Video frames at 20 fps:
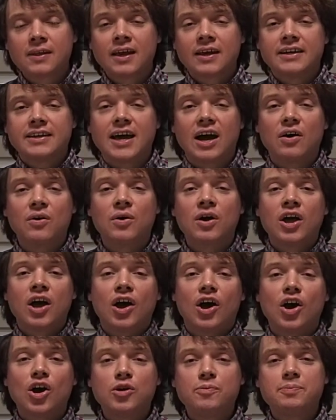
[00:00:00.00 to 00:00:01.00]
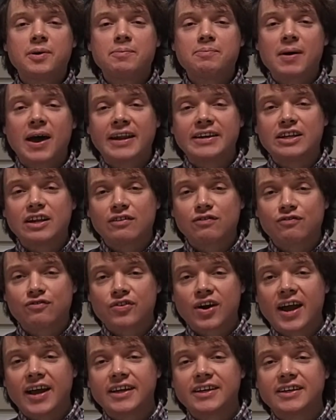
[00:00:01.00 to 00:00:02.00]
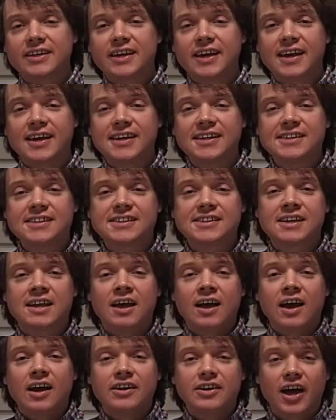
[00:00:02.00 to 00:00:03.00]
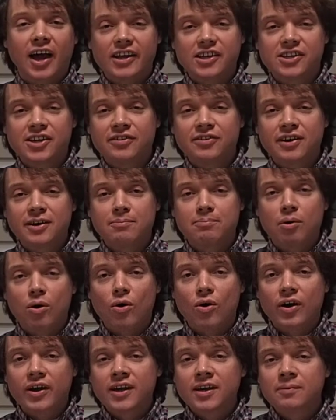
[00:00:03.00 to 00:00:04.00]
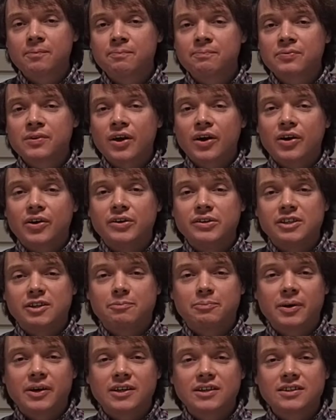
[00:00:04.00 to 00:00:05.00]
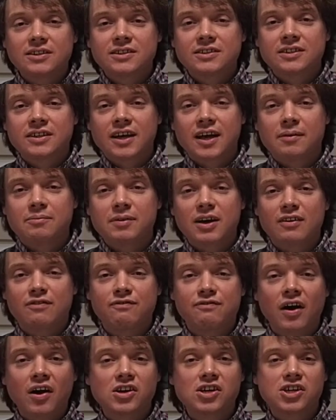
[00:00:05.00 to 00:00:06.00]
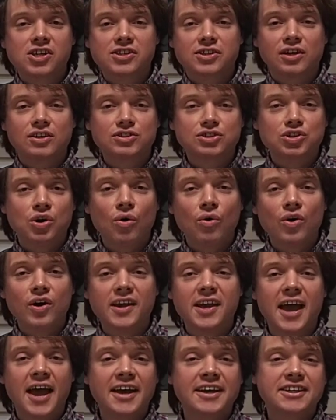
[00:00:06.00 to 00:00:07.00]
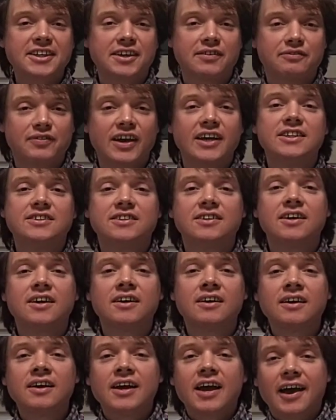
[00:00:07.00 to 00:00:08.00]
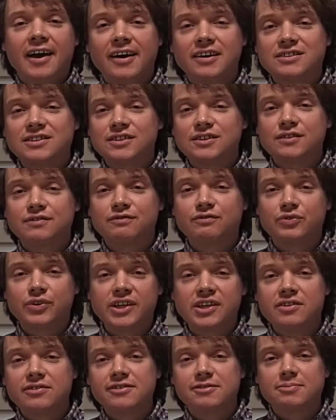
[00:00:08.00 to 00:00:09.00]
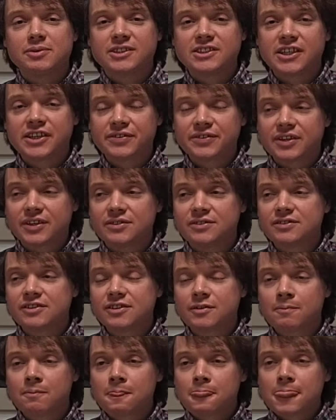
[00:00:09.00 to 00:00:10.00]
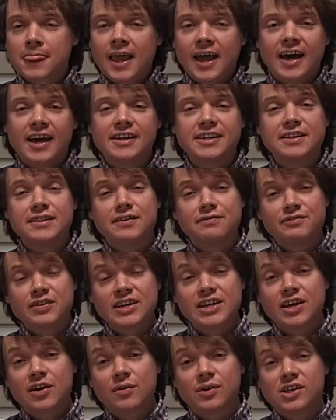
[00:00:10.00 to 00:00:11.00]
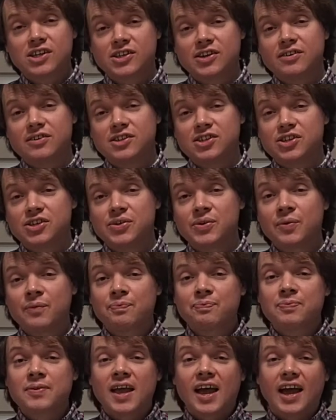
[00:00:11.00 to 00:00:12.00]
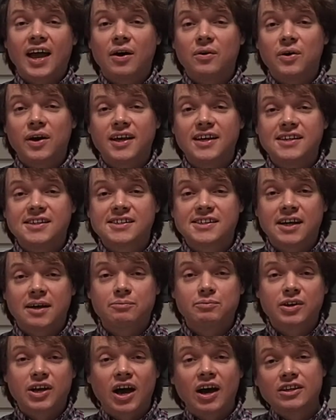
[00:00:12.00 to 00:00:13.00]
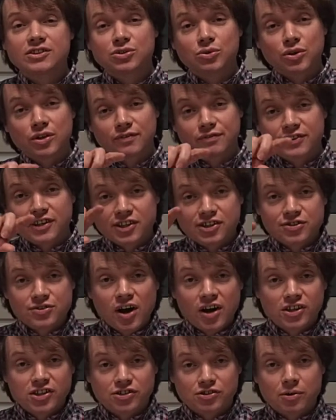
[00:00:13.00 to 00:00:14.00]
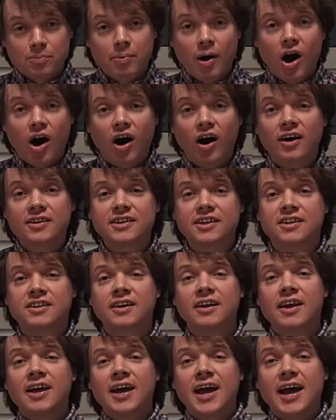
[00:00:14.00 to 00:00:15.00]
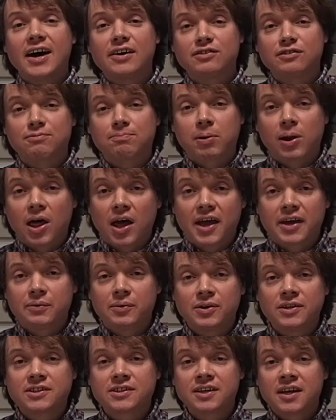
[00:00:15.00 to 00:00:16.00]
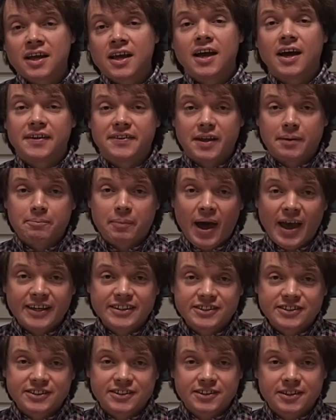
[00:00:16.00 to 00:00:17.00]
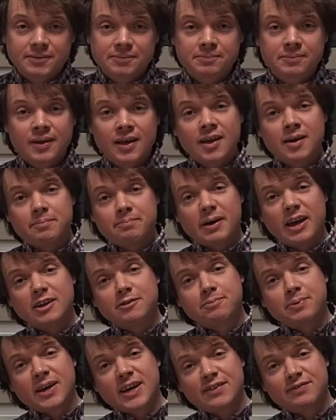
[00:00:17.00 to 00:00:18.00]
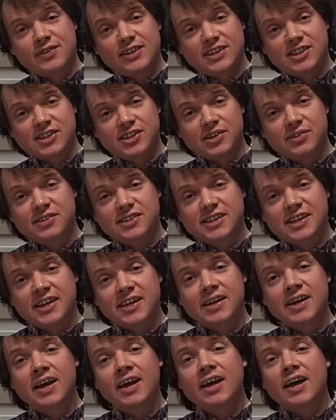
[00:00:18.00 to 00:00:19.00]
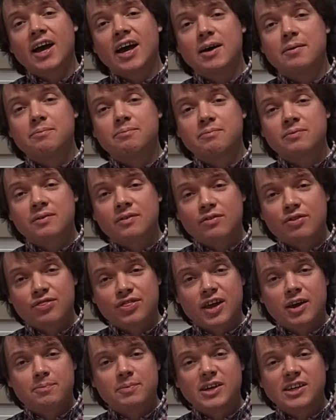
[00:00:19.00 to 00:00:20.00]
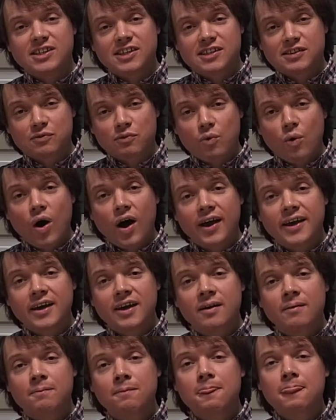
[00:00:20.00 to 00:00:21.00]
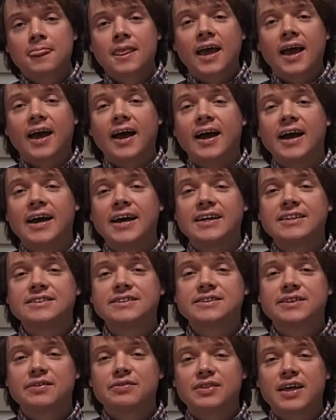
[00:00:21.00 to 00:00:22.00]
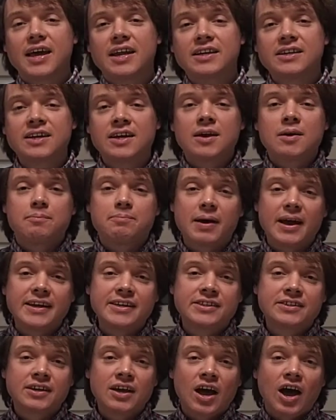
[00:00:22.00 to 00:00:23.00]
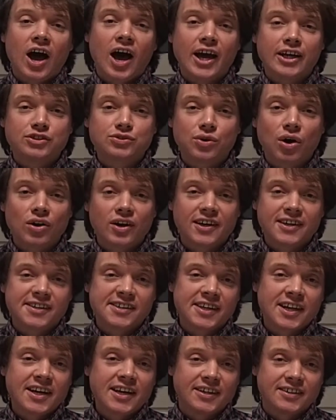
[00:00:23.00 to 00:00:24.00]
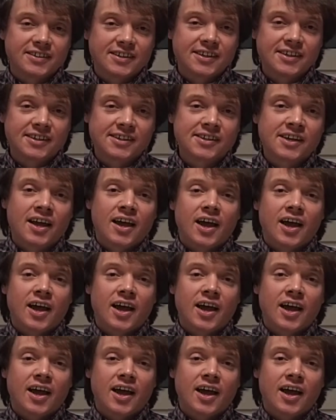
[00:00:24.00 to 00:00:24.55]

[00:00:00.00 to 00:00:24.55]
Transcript: Now, Hope Emmanuel Frank is a Nigerian boy who's built a functional toy excavator out of reused materials. And in the video it shows you how he's cut all of the structural parts out of plywood and then painted them, made pivots using thick pieces of wire, and then made hydraulic cylinders